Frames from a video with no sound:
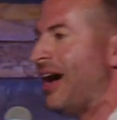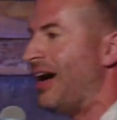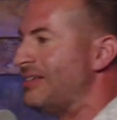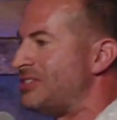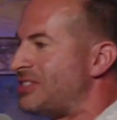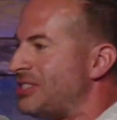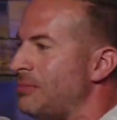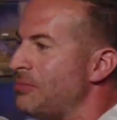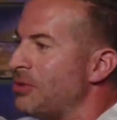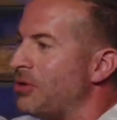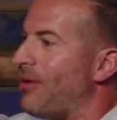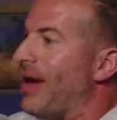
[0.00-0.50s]
Uh,
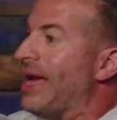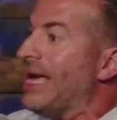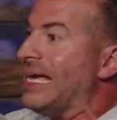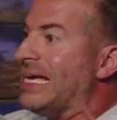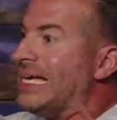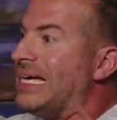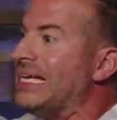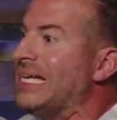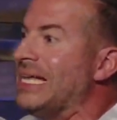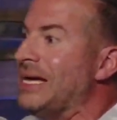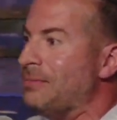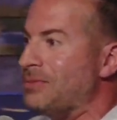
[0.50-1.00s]
some great
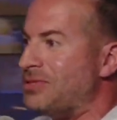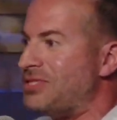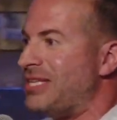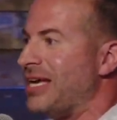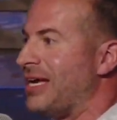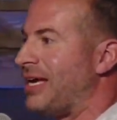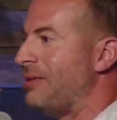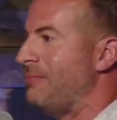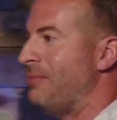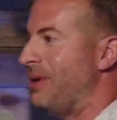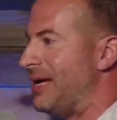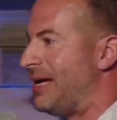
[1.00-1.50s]
clips that
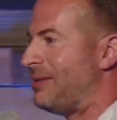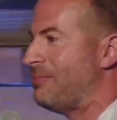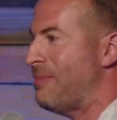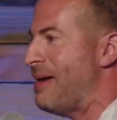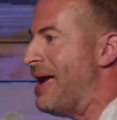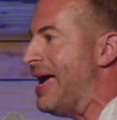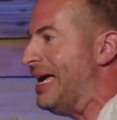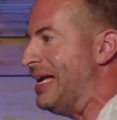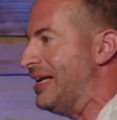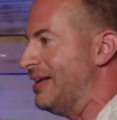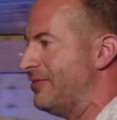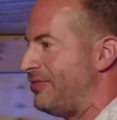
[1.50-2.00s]
can be
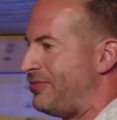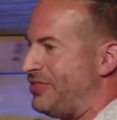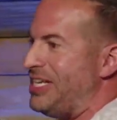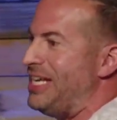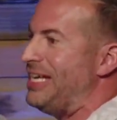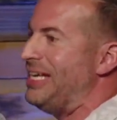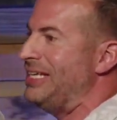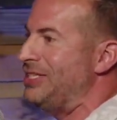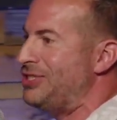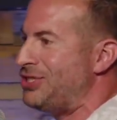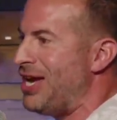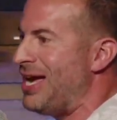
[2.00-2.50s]
made of
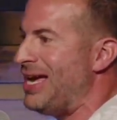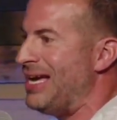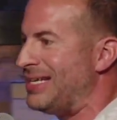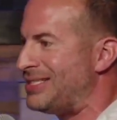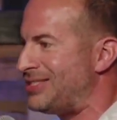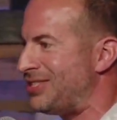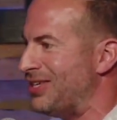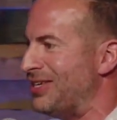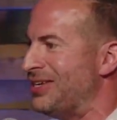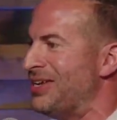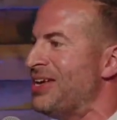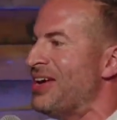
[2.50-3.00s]
T.D. Jakes
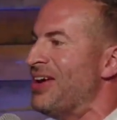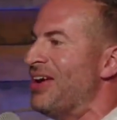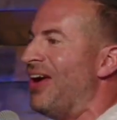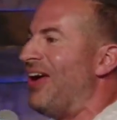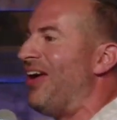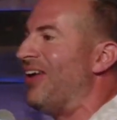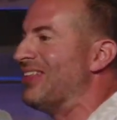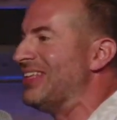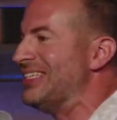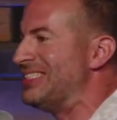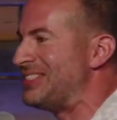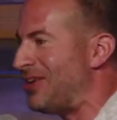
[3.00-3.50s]
and
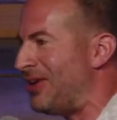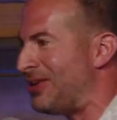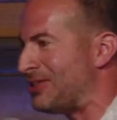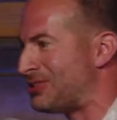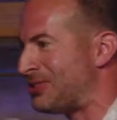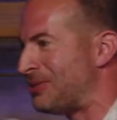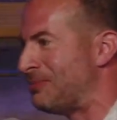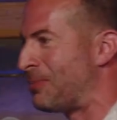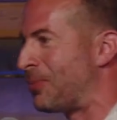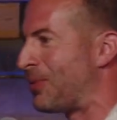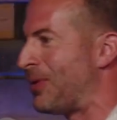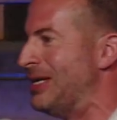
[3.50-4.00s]
all these
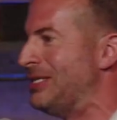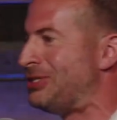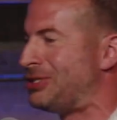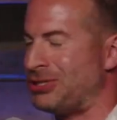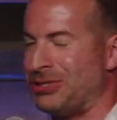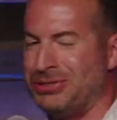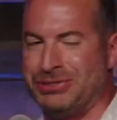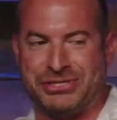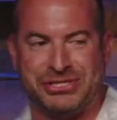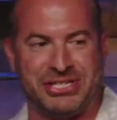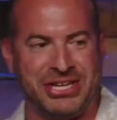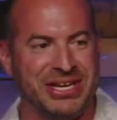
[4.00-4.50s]
awesome
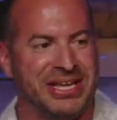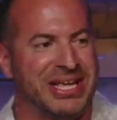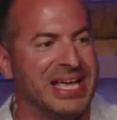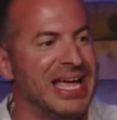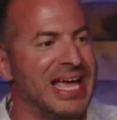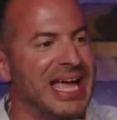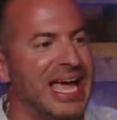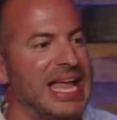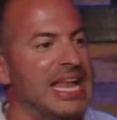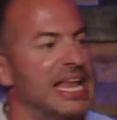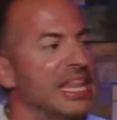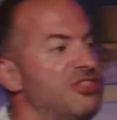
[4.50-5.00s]
preachers. And
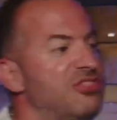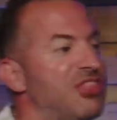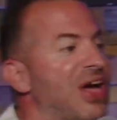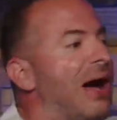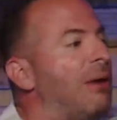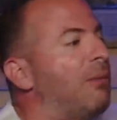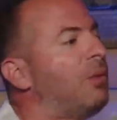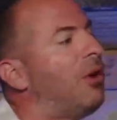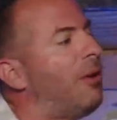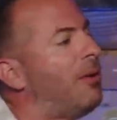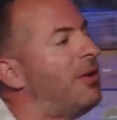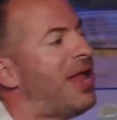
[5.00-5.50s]
it, that
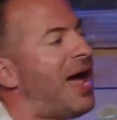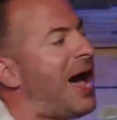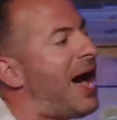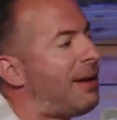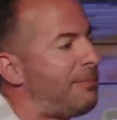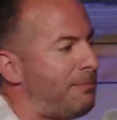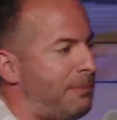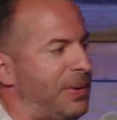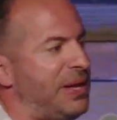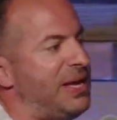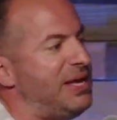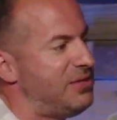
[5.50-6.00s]
will
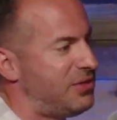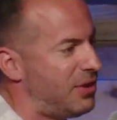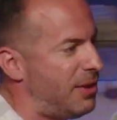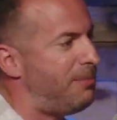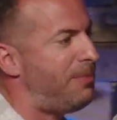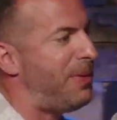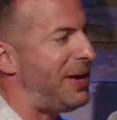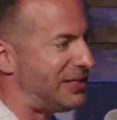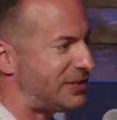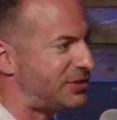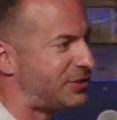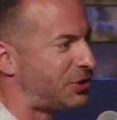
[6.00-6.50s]
not be the
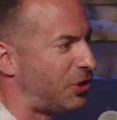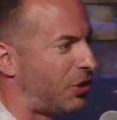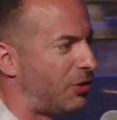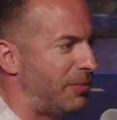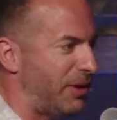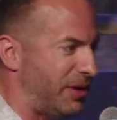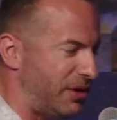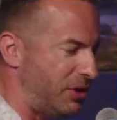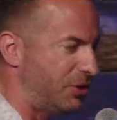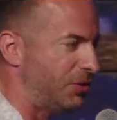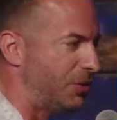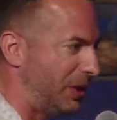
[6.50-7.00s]
best
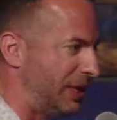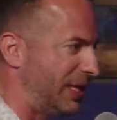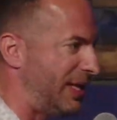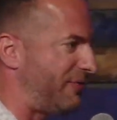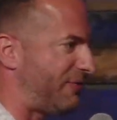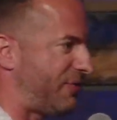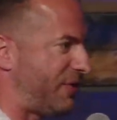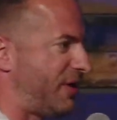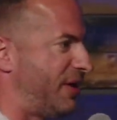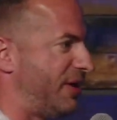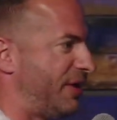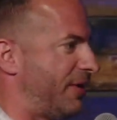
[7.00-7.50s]
sermon you will
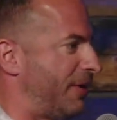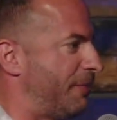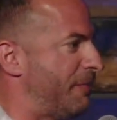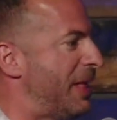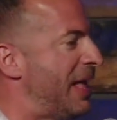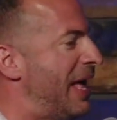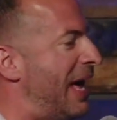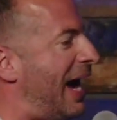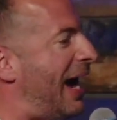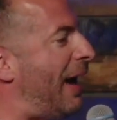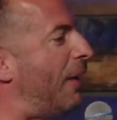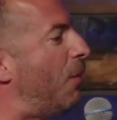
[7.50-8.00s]
ever hear.
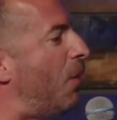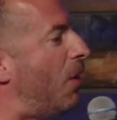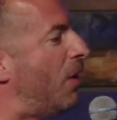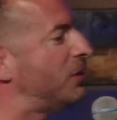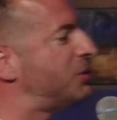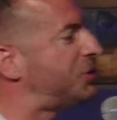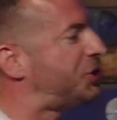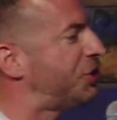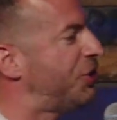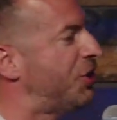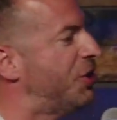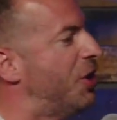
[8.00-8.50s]
I
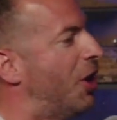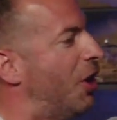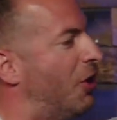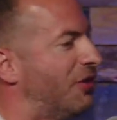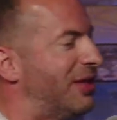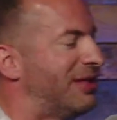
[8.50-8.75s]
want you to know